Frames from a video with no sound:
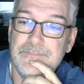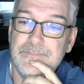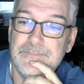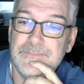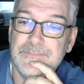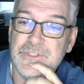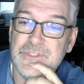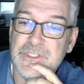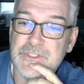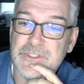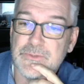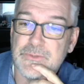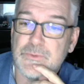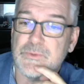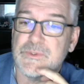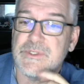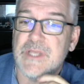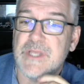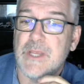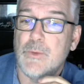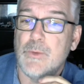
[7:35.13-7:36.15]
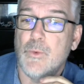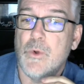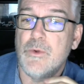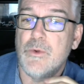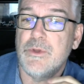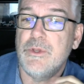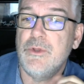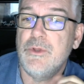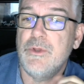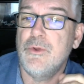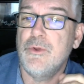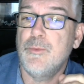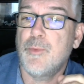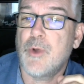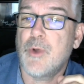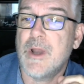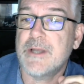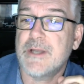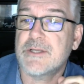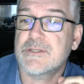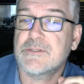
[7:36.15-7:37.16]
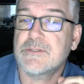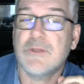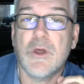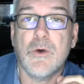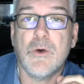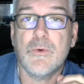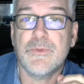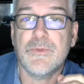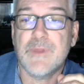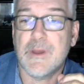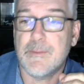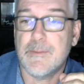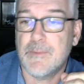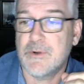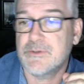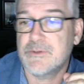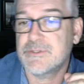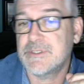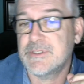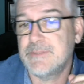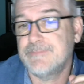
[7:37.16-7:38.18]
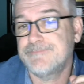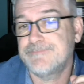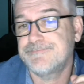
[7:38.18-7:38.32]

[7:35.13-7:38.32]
Jesus was saying, woe to you who practice law without mercy.